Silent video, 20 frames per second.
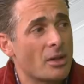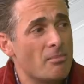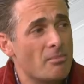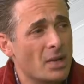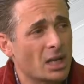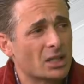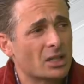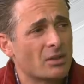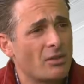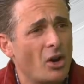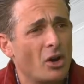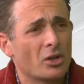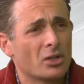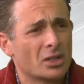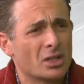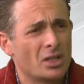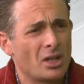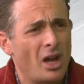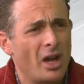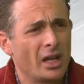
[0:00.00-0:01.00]
the mix of art
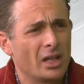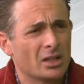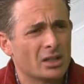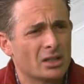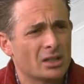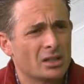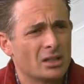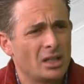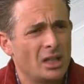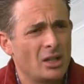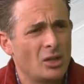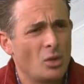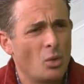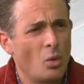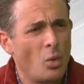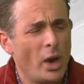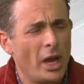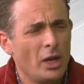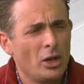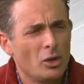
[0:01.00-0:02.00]
and science, and the
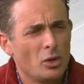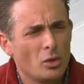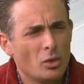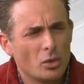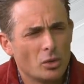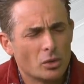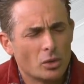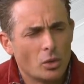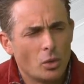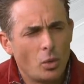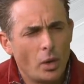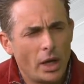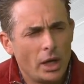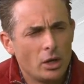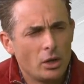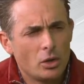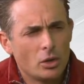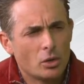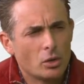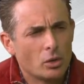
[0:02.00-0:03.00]
way you the way
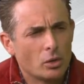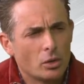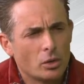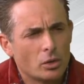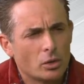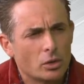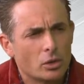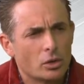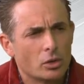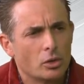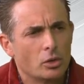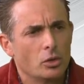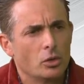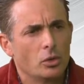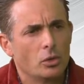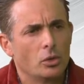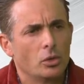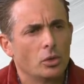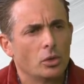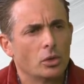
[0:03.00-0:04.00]
you
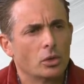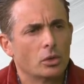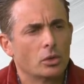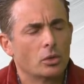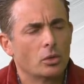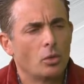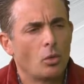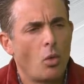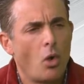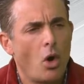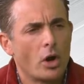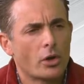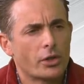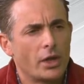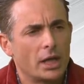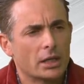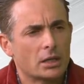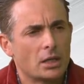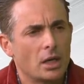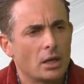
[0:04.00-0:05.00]
you walk
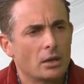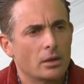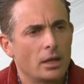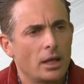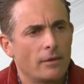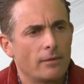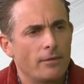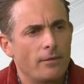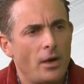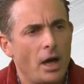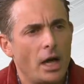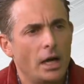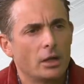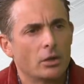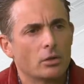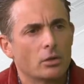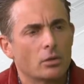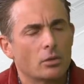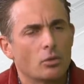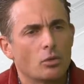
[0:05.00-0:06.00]
that that
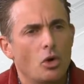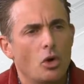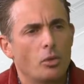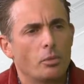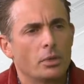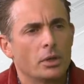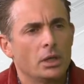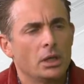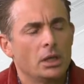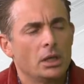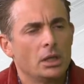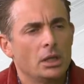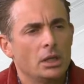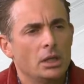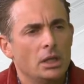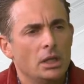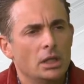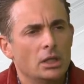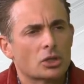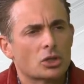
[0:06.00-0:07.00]
fine rope,
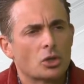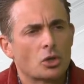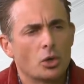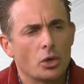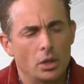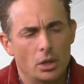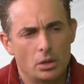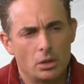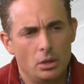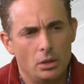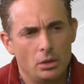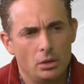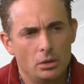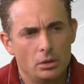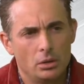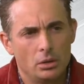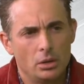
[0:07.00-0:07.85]
is critical,